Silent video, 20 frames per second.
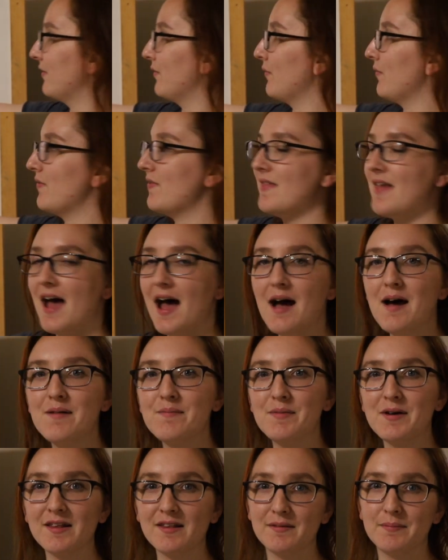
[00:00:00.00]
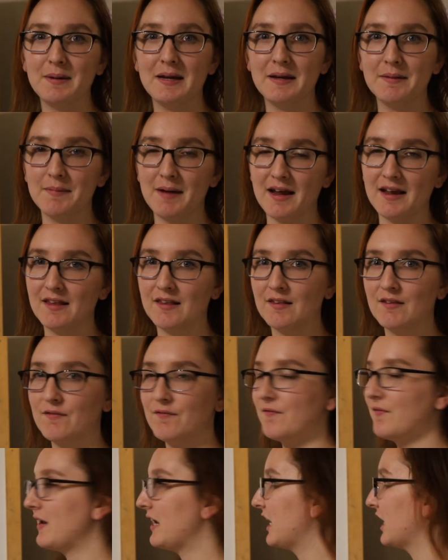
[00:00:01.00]
so that must be my
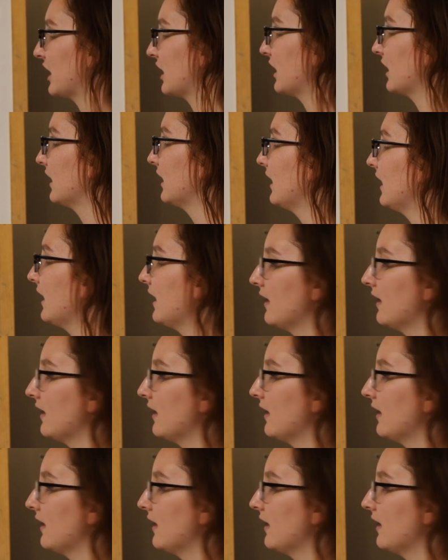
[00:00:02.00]
sphere.